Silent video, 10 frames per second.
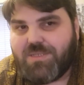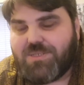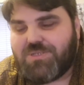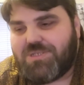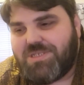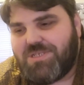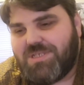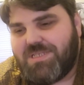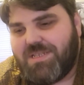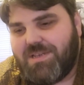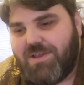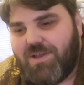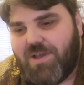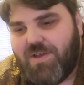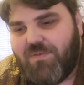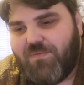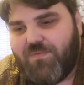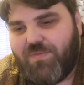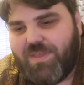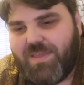So she did a lot of
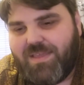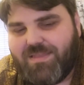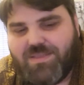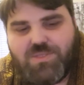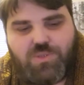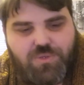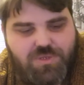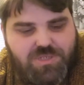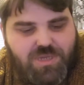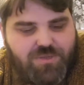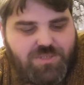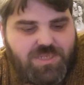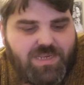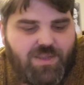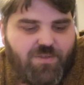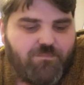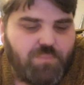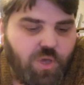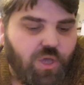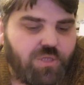the talk show. She did a lot of
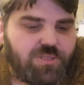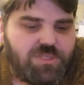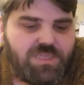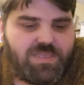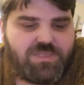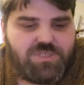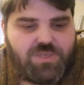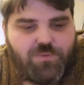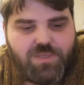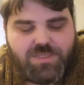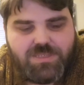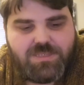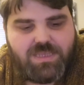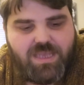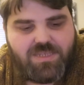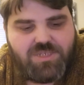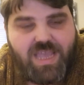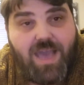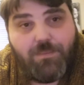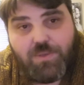books. She
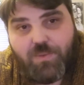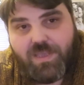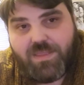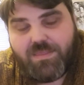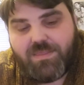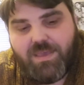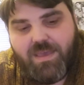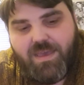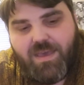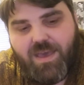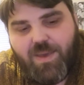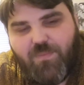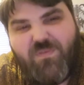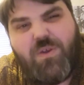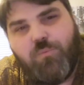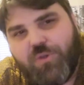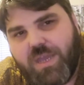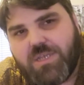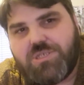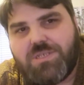helped with film
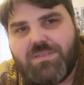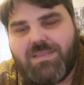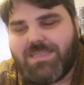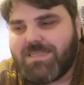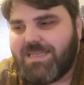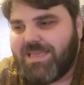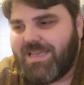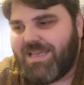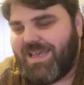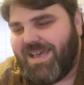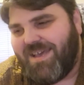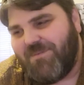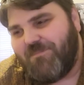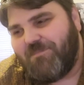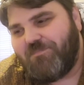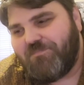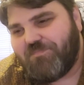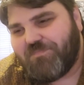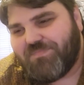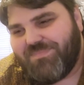production and things like that. And
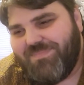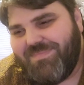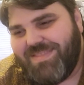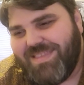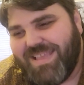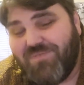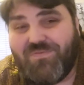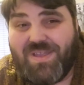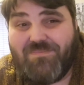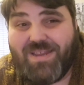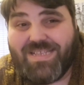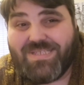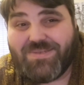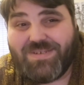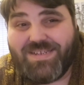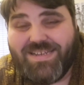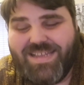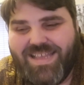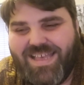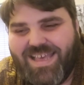fair play to
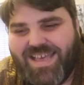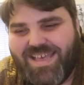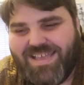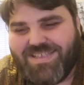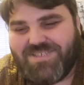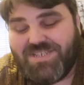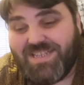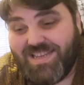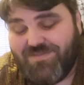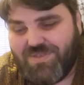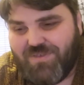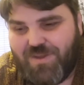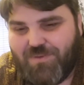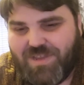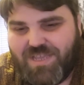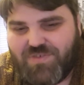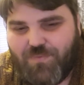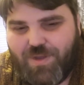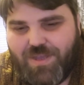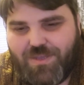her. She did live to the ripe old age of
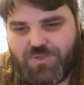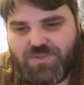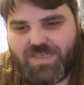100.